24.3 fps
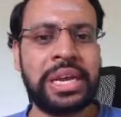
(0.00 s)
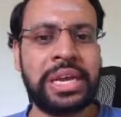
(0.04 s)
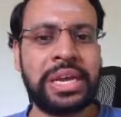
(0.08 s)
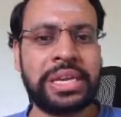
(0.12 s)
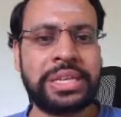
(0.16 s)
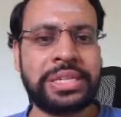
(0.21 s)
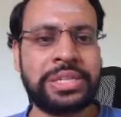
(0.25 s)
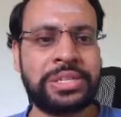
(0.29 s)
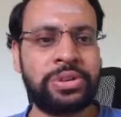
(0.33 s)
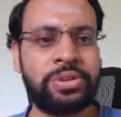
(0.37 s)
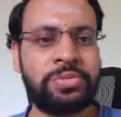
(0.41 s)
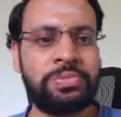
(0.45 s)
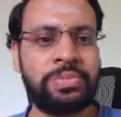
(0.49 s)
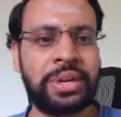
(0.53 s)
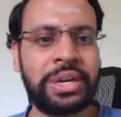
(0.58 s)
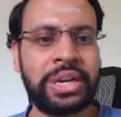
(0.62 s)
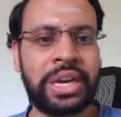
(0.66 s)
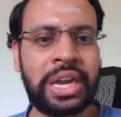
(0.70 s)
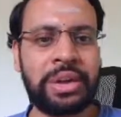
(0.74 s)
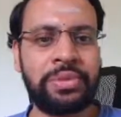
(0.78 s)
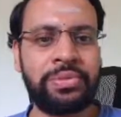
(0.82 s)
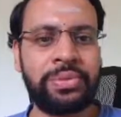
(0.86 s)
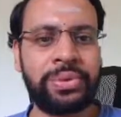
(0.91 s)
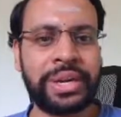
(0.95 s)
assume that
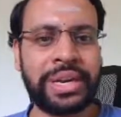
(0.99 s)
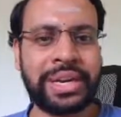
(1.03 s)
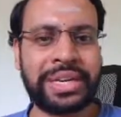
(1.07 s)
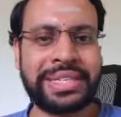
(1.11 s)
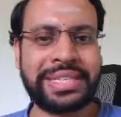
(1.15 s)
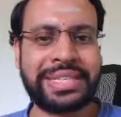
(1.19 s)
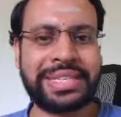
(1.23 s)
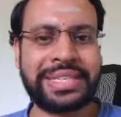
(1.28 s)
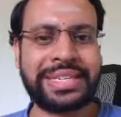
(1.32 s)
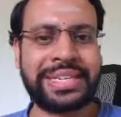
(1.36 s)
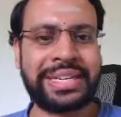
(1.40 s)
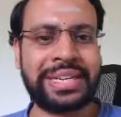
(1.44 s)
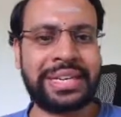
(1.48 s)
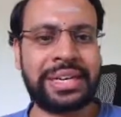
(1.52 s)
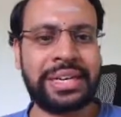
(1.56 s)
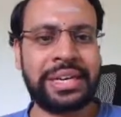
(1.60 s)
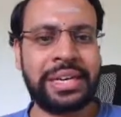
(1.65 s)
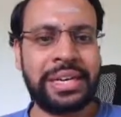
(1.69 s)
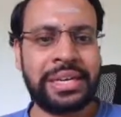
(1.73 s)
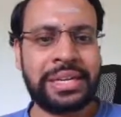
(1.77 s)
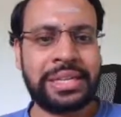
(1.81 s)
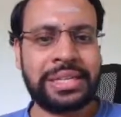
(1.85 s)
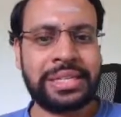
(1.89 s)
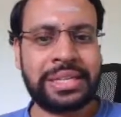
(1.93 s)
I would consider
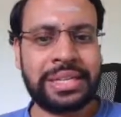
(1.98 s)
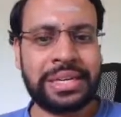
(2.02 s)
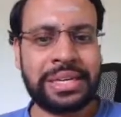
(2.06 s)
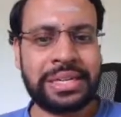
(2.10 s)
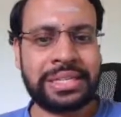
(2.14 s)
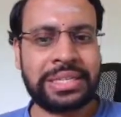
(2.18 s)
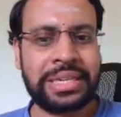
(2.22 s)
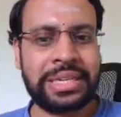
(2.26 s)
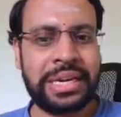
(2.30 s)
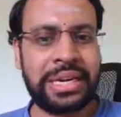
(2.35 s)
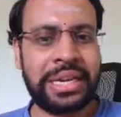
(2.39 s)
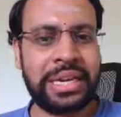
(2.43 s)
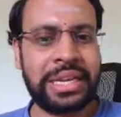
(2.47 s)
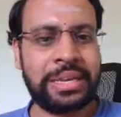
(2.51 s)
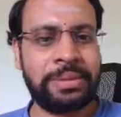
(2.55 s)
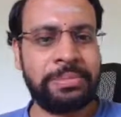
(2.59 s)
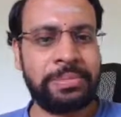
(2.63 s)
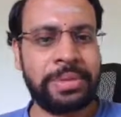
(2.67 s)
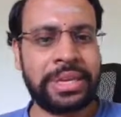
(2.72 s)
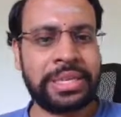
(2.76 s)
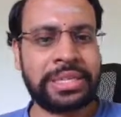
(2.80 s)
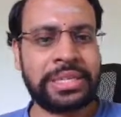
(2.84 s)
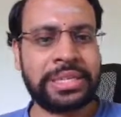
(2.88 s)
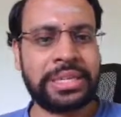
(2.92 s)
the resulting
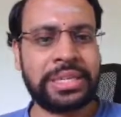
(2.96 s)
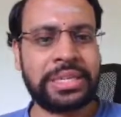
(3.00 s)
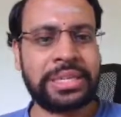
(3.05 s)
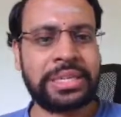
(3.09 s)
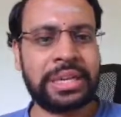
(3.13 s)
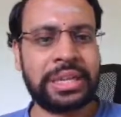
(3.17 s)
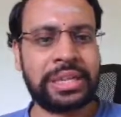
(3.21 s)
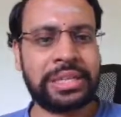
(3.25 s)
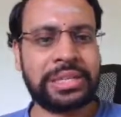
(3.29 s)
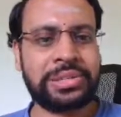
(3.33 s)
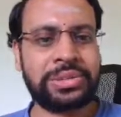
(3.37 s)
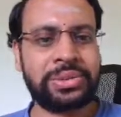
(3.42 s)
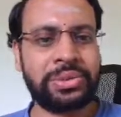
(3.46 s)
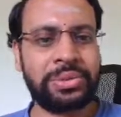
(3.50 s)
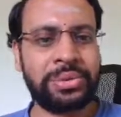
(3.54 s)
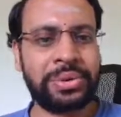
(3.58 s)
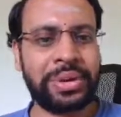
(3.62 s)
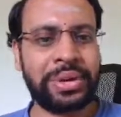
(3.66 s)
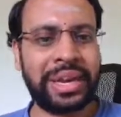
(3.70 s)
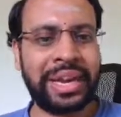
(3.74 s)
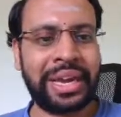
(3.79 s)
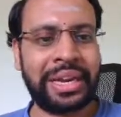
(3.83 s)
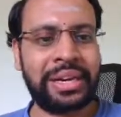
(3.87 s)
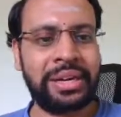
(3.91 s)
image is
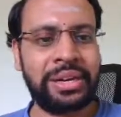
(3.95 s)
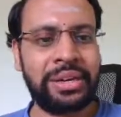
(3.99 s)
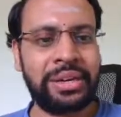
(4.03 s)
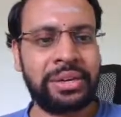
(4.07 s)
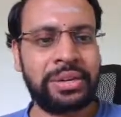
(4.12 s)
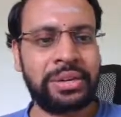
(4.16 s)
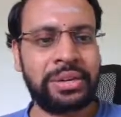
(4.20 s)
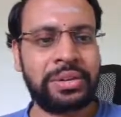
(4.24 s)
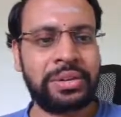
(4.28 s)
also n.